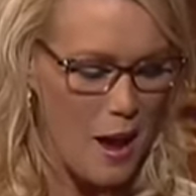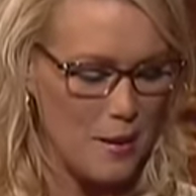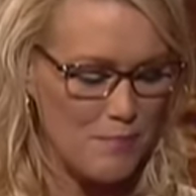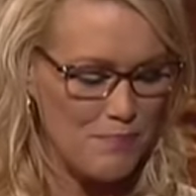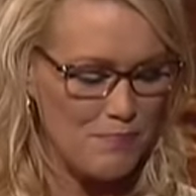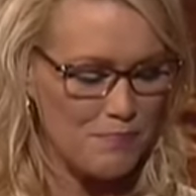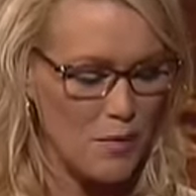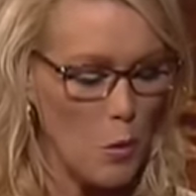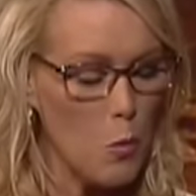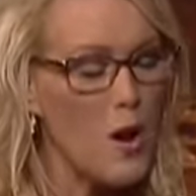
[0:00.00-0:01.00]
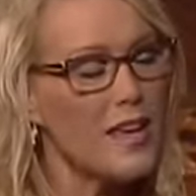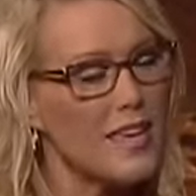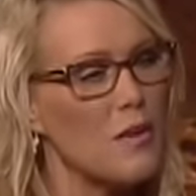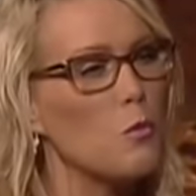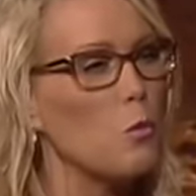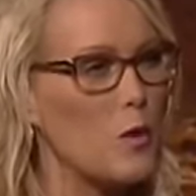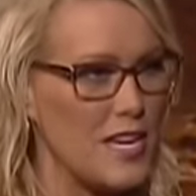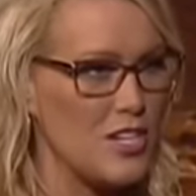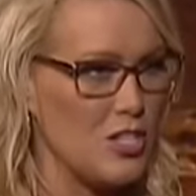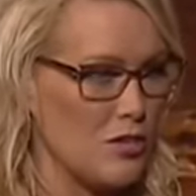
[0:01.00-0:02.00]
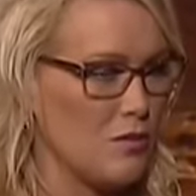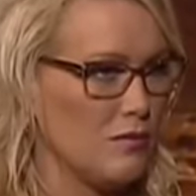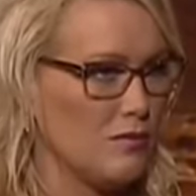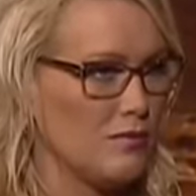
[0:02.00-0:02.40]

Um, what can we do